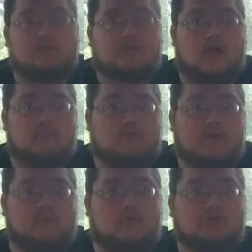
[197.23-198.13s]
what Tom
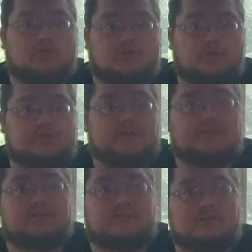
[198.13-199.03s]
Brevoort
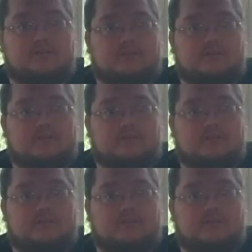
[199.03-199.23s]
chooses